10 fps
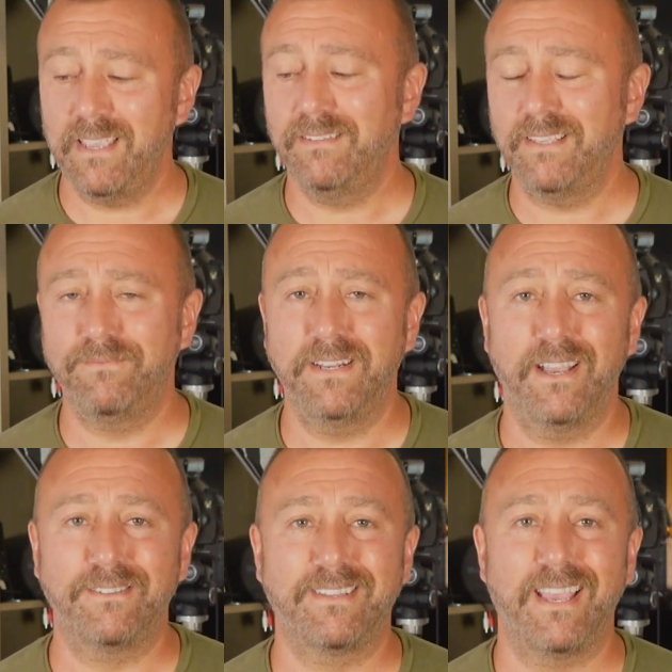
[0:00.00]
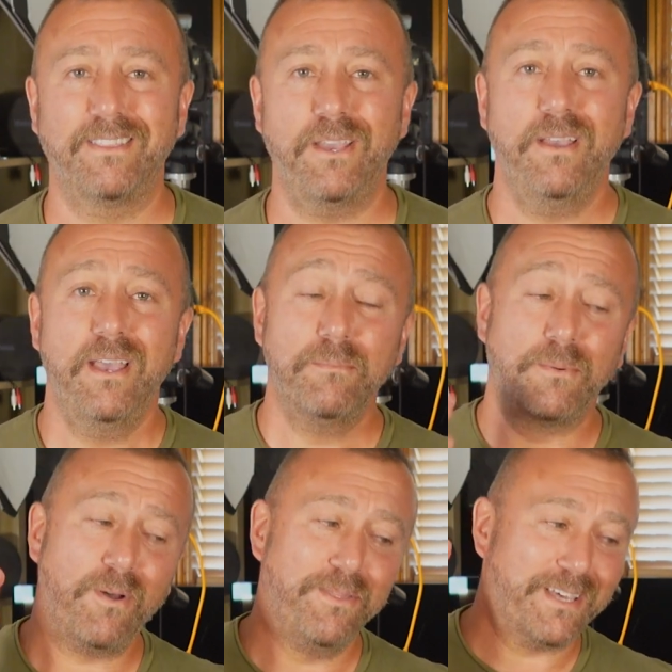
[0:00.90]
Easy video today though,
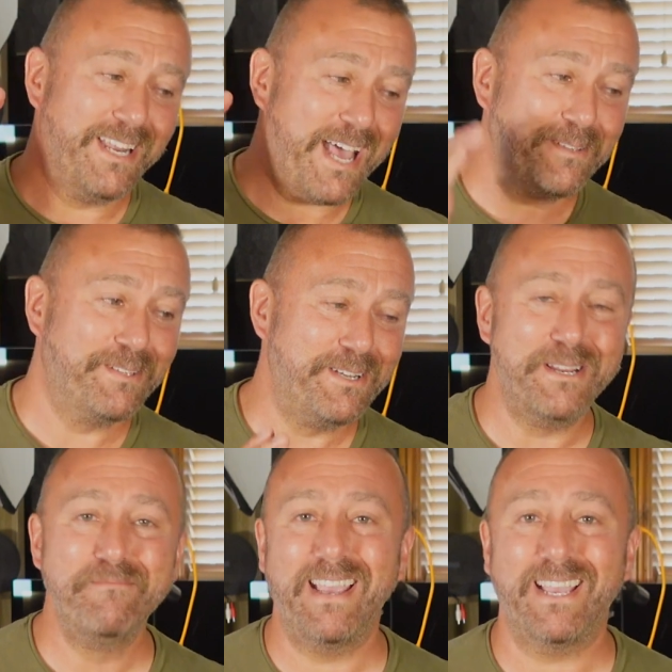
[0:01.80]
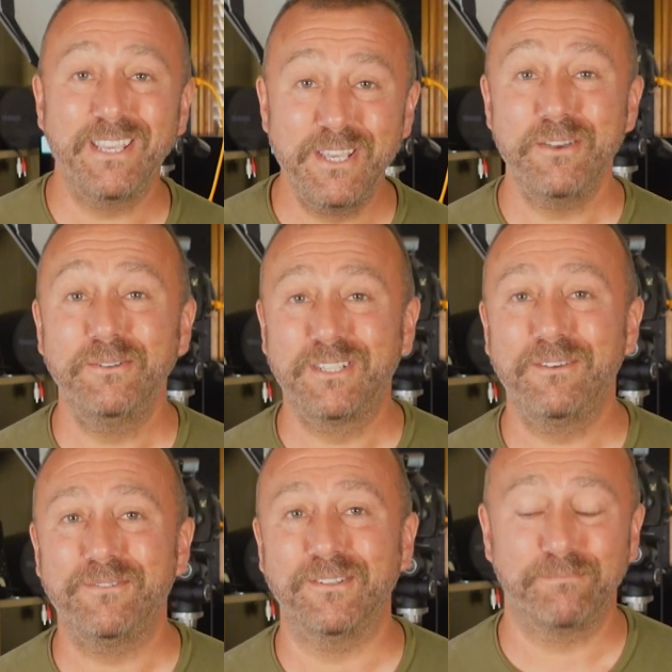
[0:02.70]
but one that can absolutely make a huge
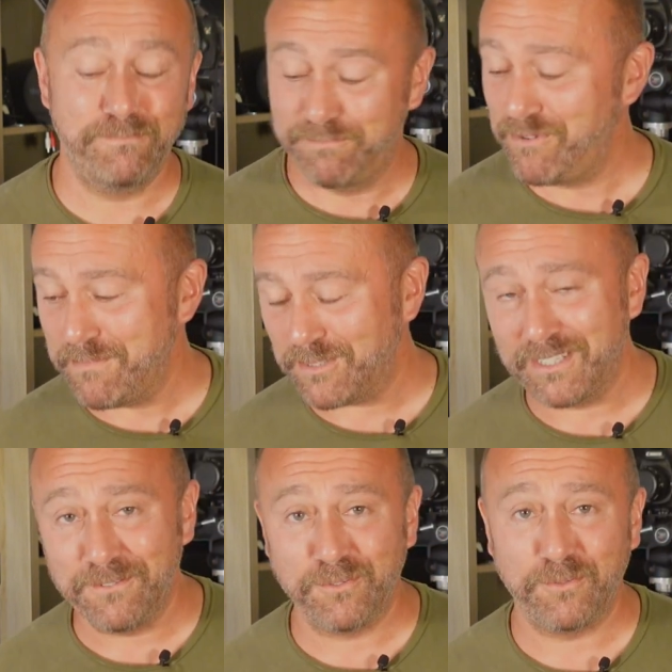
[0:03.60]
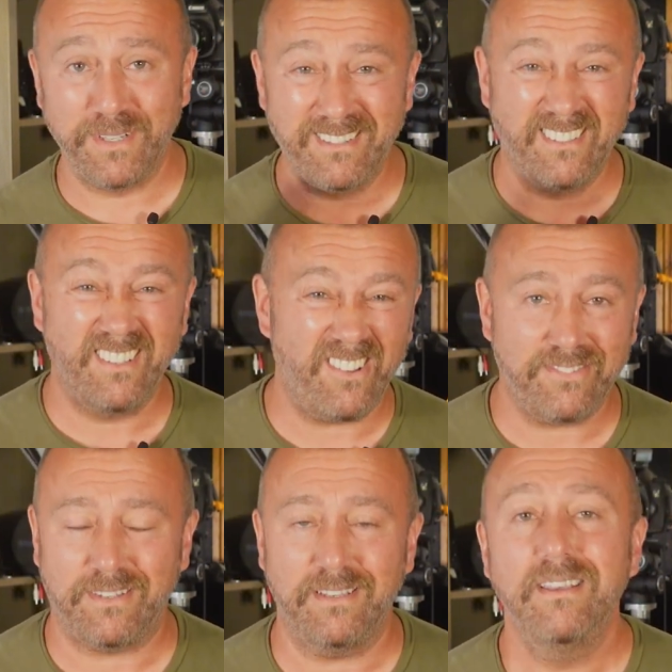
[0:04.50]
difference, pretty much the difference between
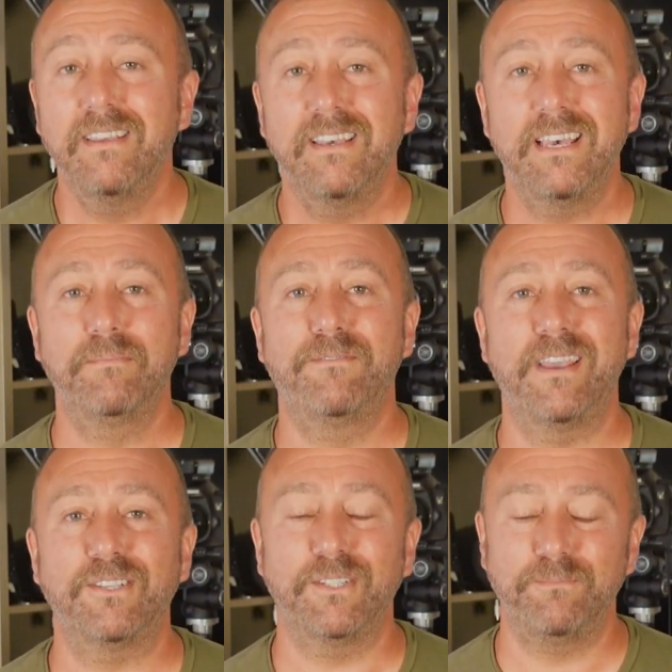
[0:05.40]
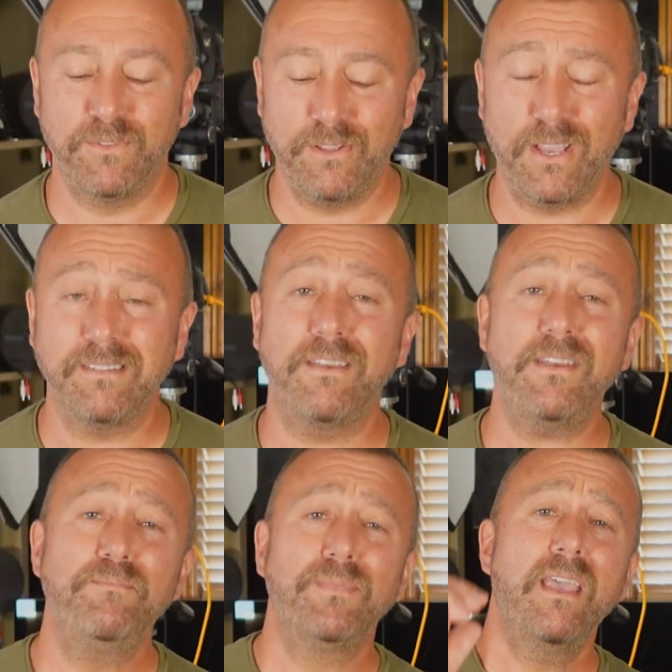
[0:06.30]
disaster and perfection. So look, as
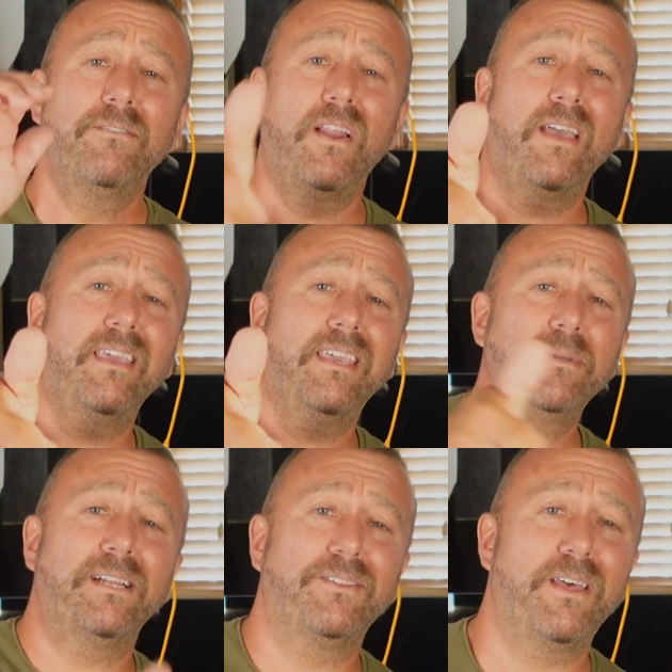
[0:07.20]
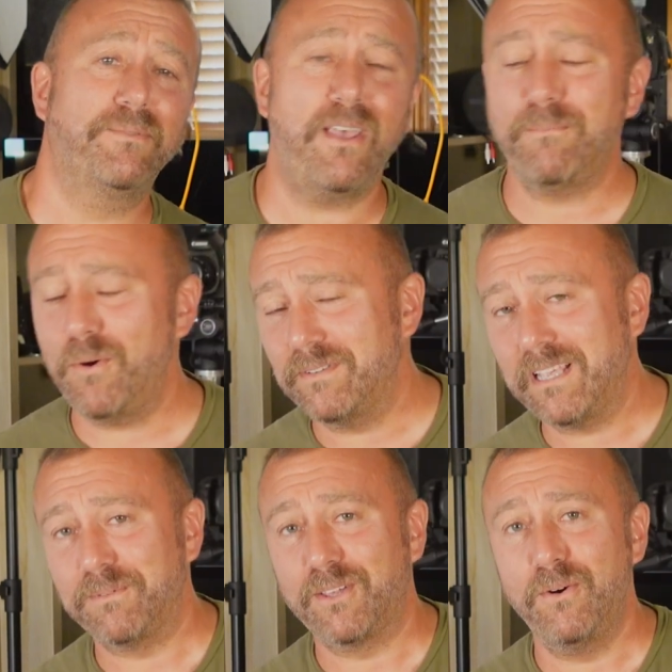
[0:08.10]
ever, if you like it, give me a little thumbs up, always
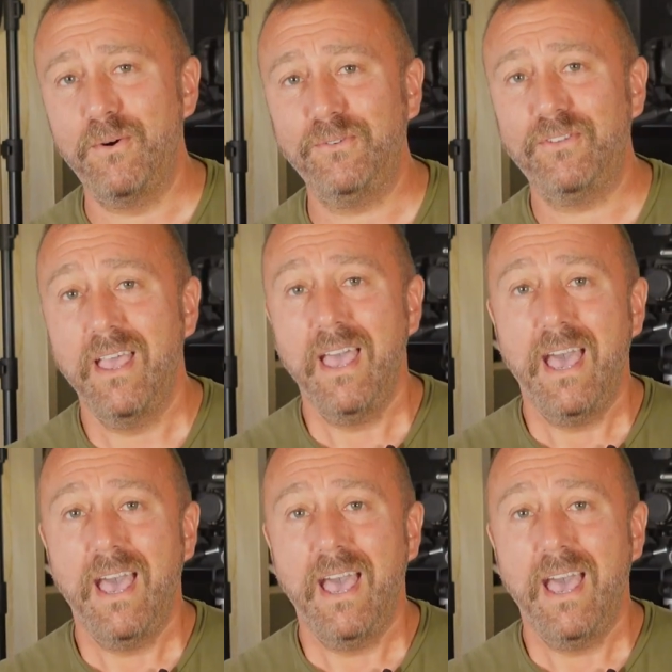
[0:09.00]
helps the cause.